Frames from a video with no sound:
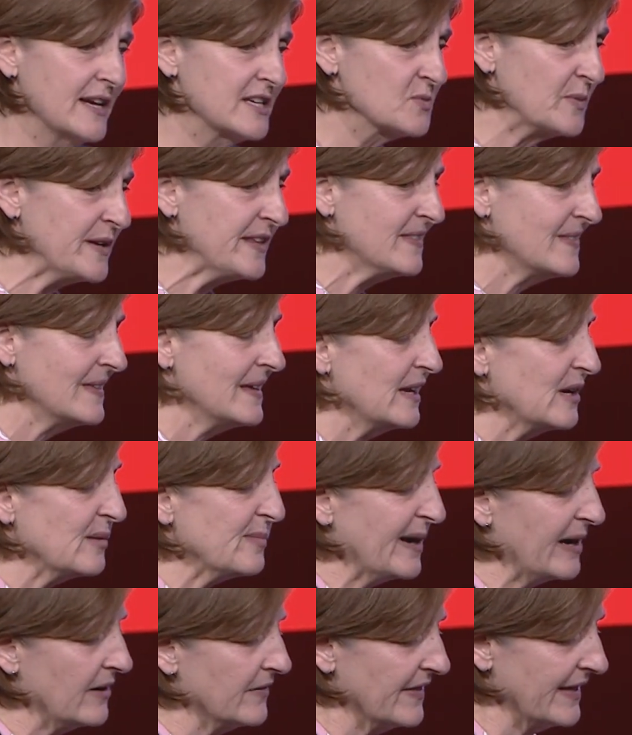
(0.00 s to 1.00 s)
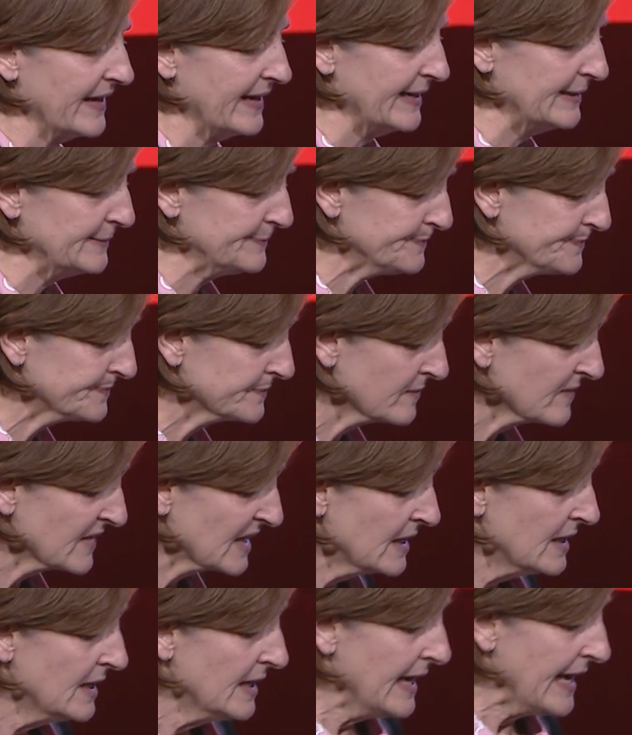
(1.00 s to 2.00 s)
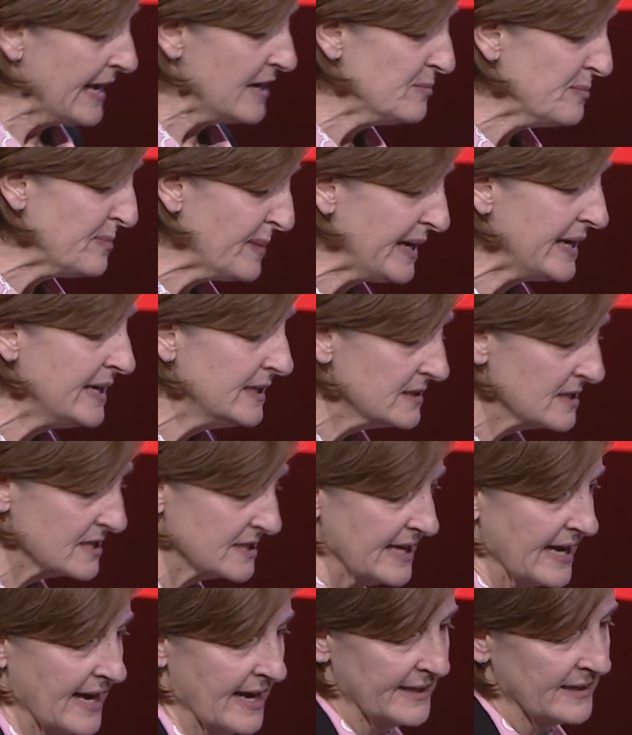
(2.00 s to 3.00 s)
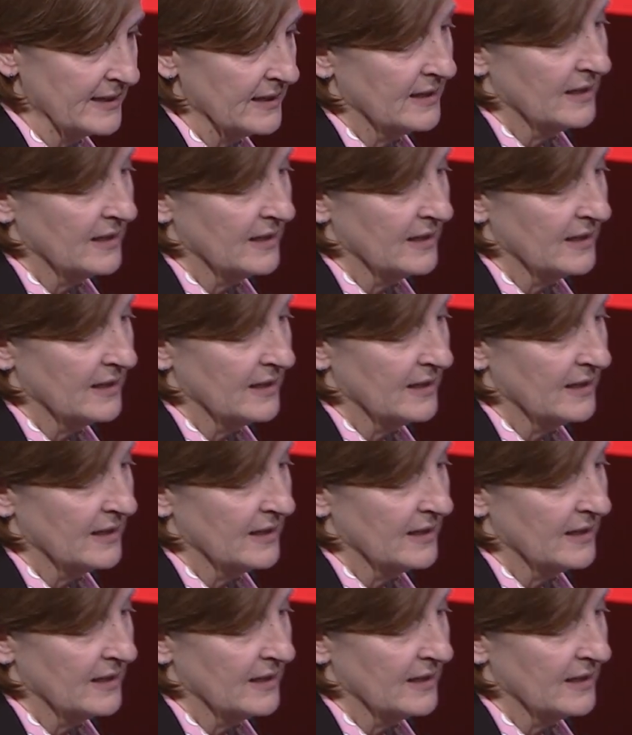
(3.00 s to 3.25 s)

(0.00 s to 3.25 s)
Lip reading: we think about that, it means that